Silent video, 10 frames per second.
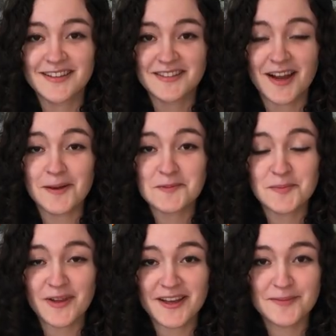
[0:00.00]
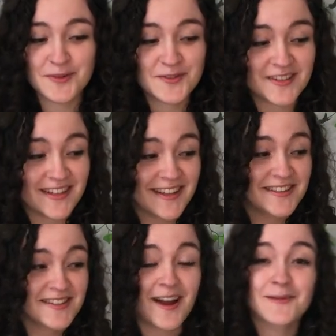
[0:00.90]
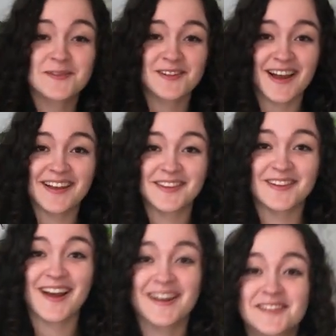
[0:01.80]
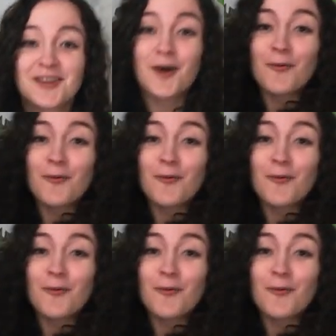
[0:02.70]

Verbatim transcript: It's time to play the music. It's time to light the lights.